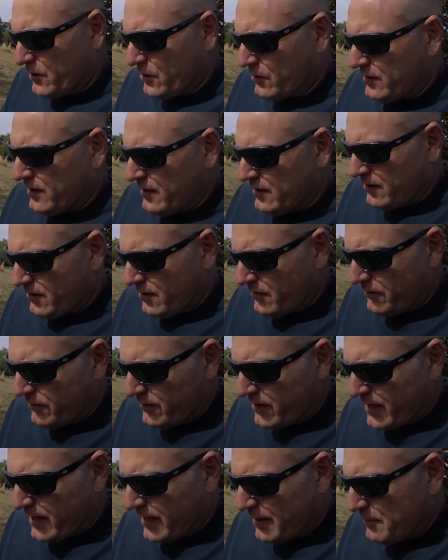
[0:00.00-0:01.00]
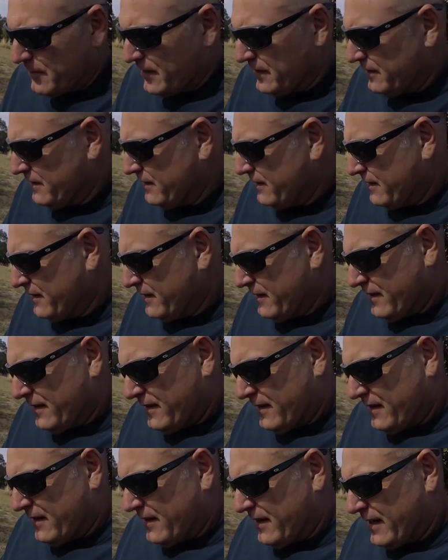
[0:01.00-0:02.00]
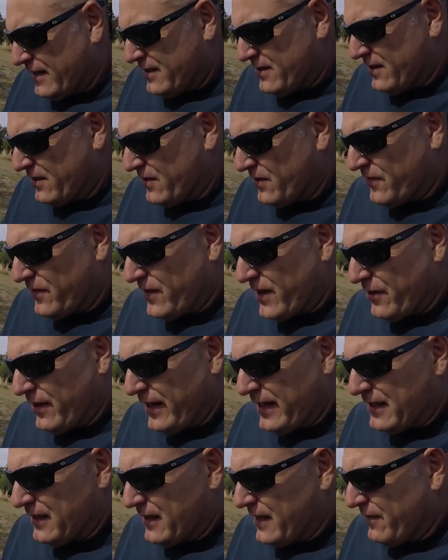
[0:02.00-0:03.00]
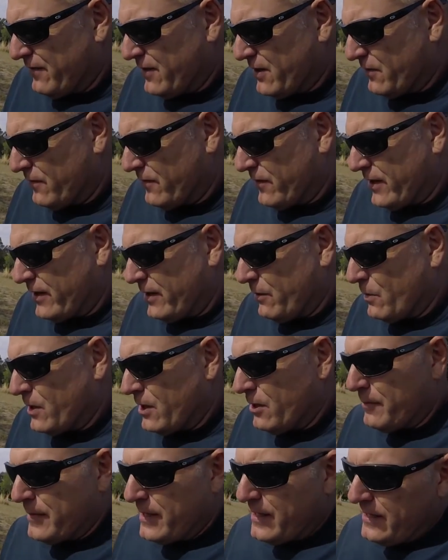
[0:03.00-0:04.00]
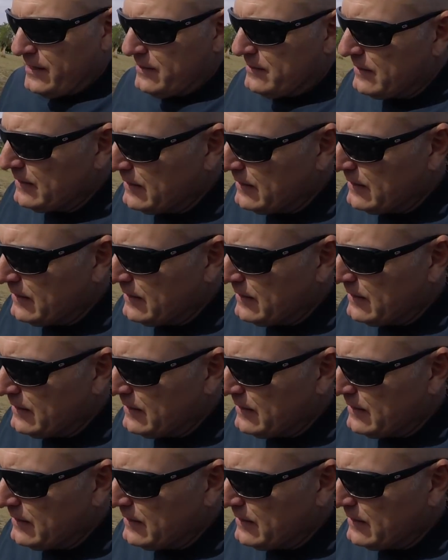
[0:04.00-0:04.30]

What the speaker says: built into the frame, and it's just very clever, very well made.